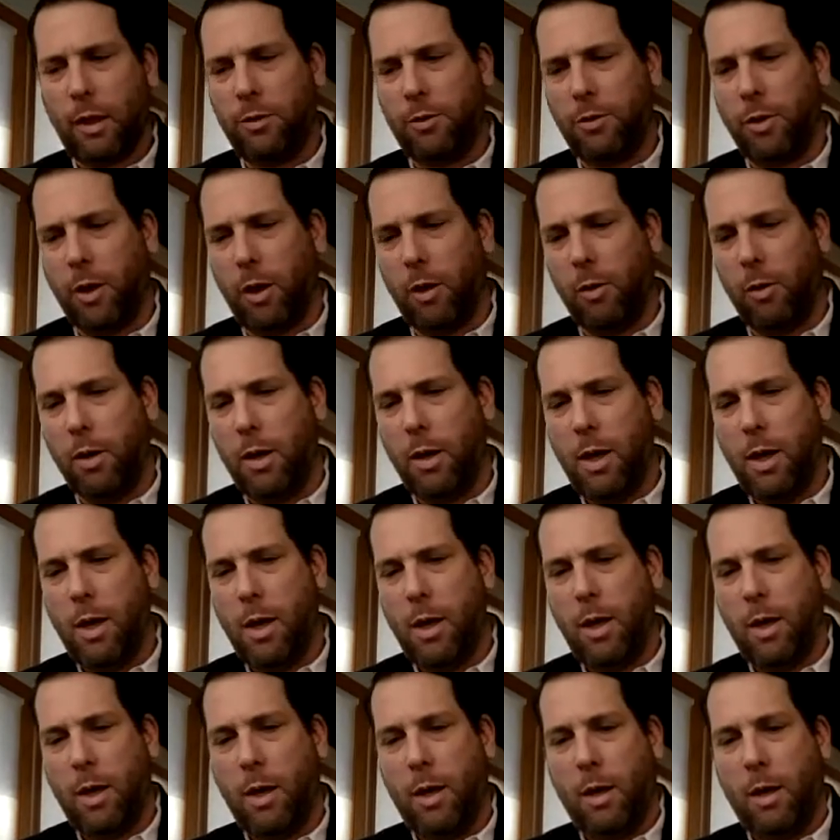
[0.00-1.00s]
So
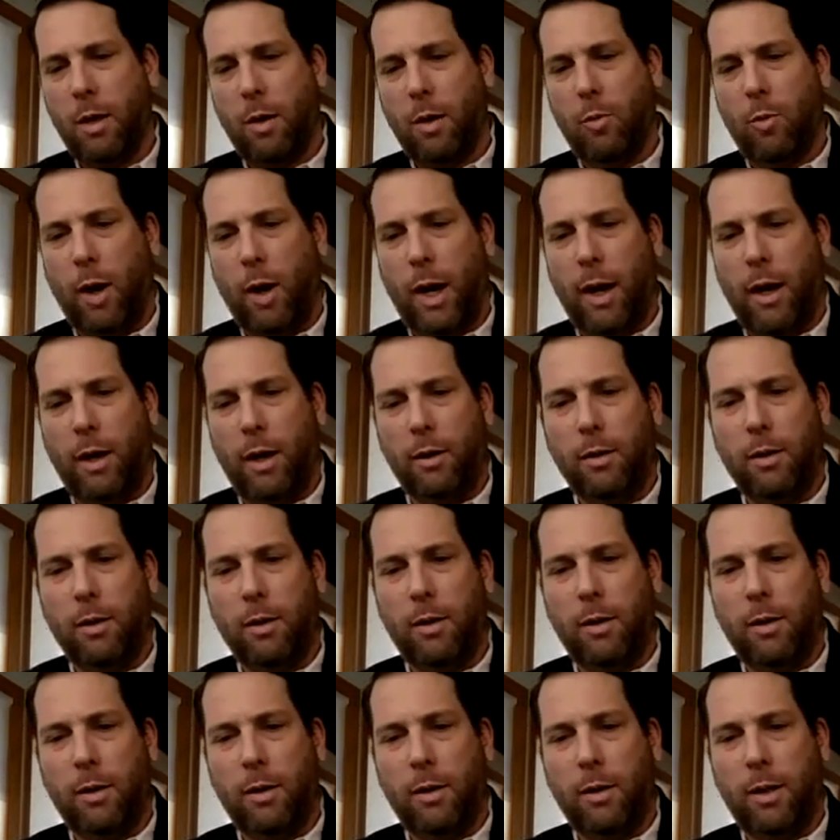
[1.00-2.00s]
while
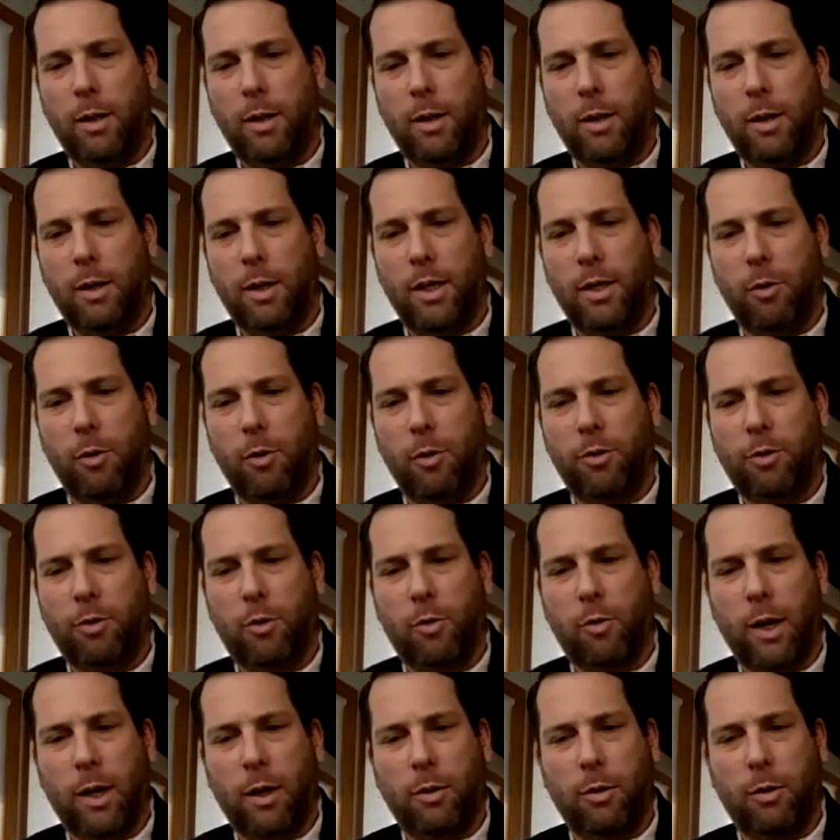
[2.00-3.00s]
it's
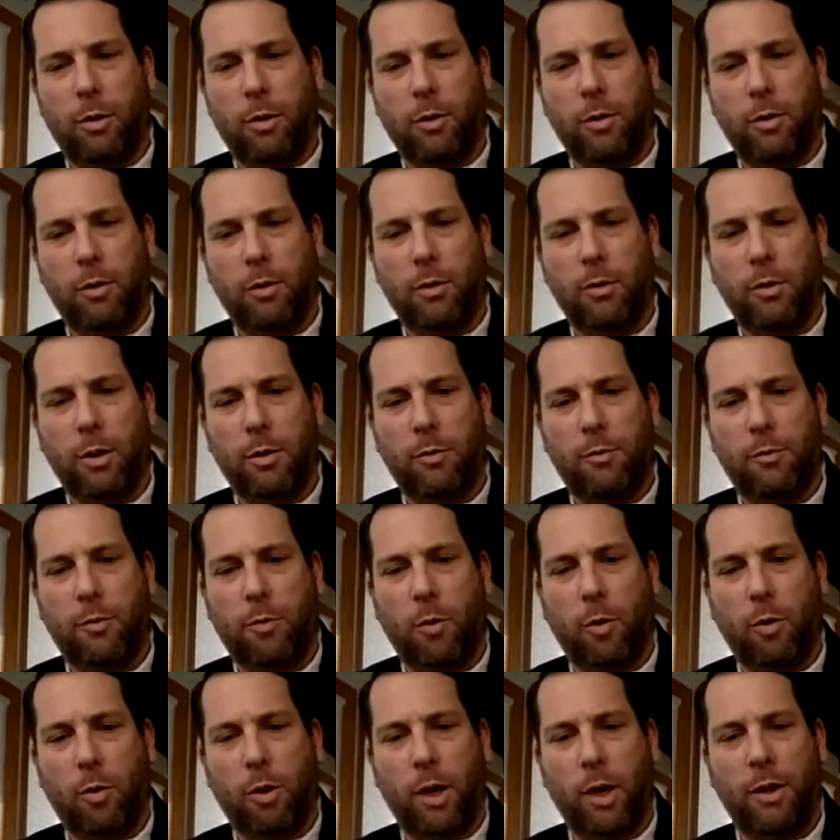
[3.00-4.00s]
critical
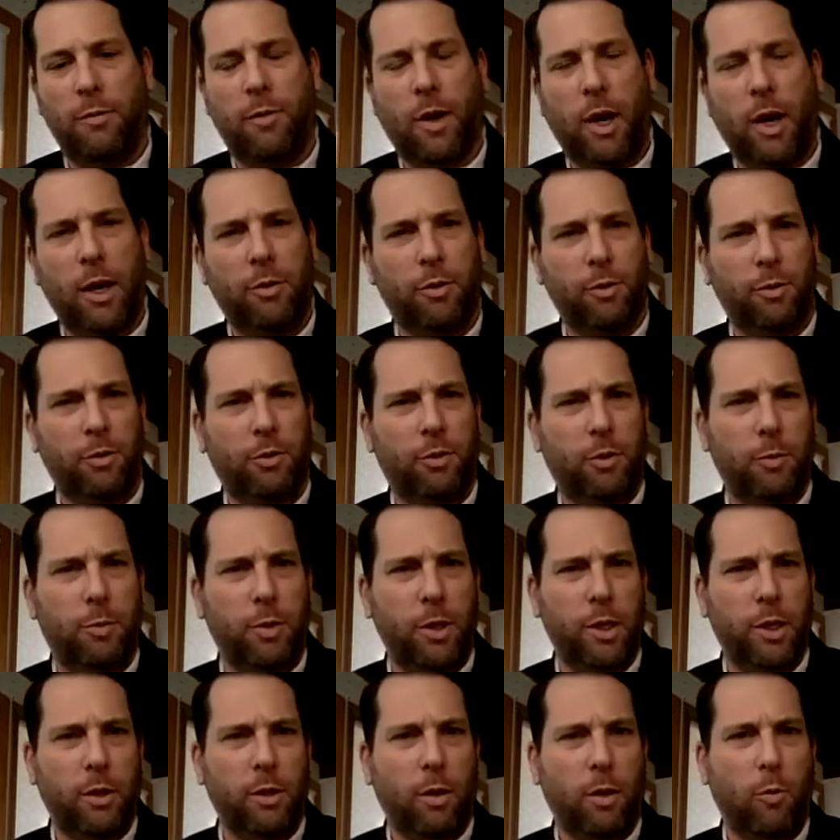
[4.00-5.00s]
for advisors to
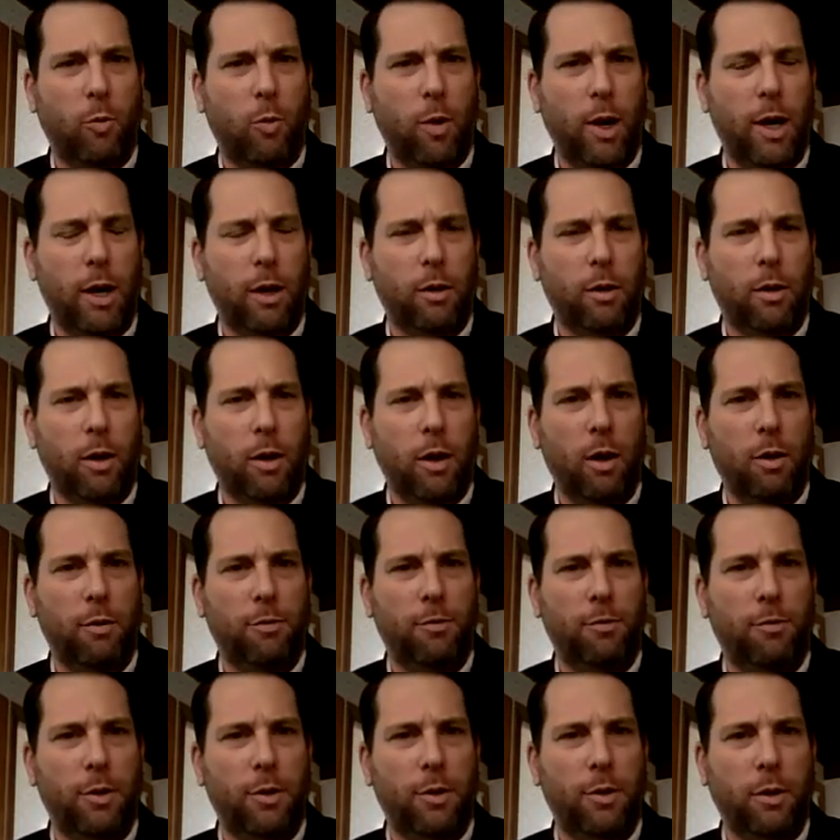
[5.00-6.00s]
be aware
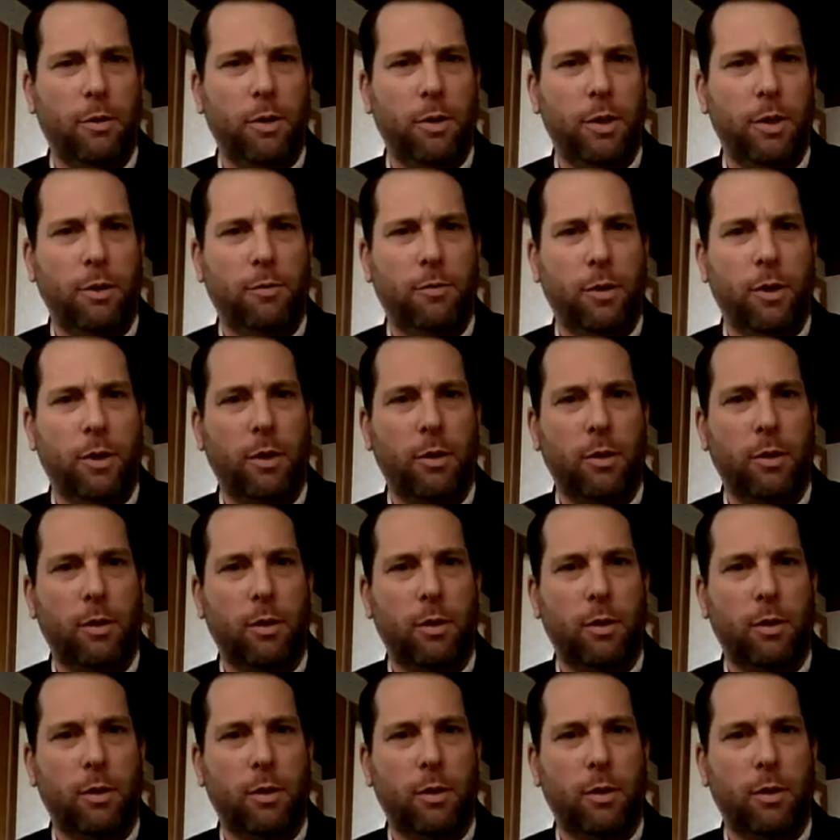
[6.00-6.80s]
of the different